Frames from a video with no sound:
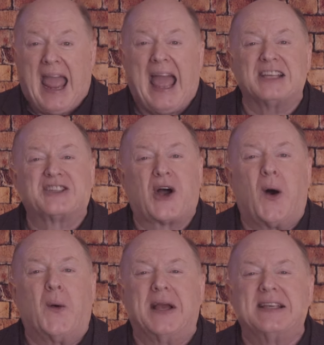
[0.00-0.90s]
As
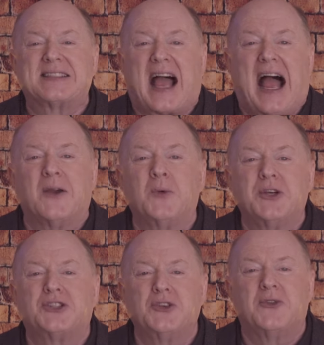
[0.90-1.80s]
always, I
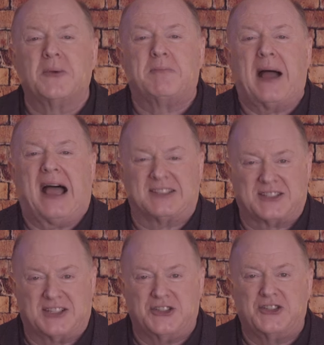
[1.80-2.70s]
wish you the
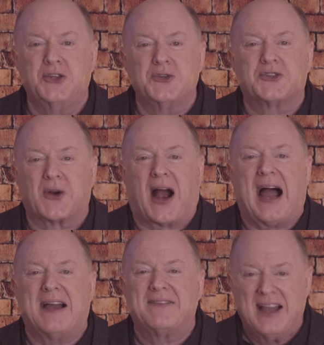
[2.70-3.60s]
best as you
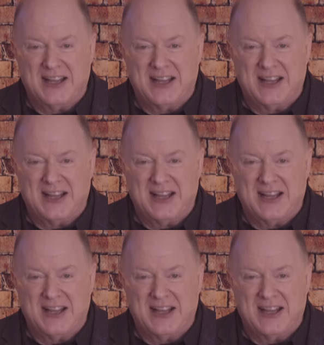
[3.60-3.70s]
strive